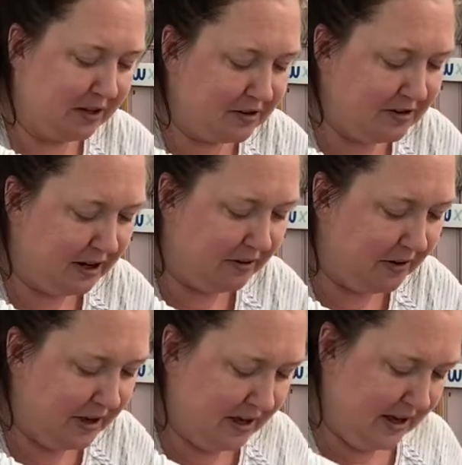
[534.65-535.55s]
So
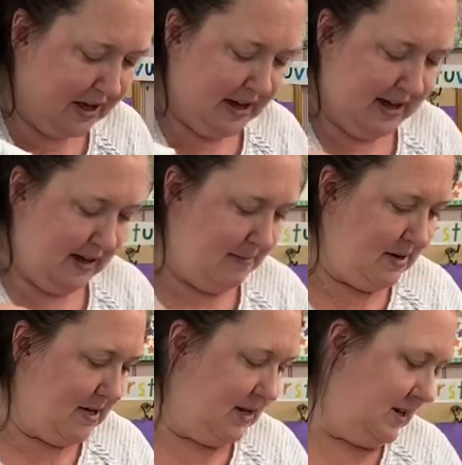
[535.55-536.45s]
I'm
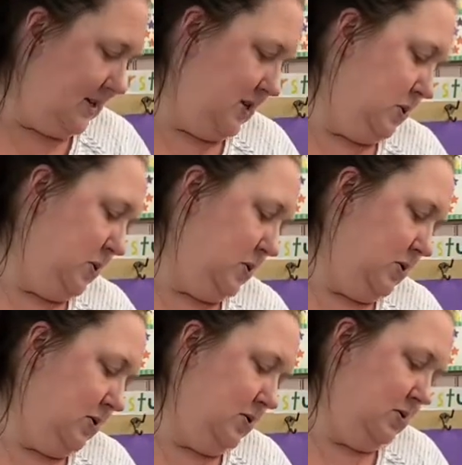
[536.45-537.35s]
gonna,
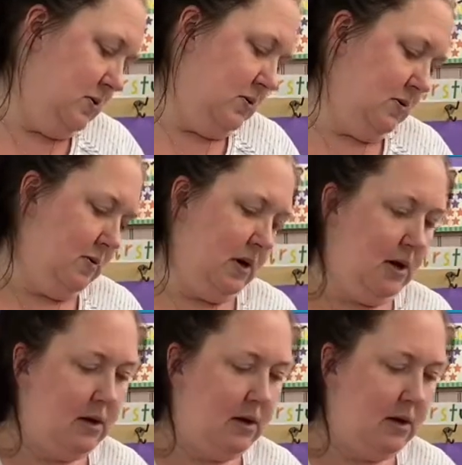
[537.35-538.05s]
I'm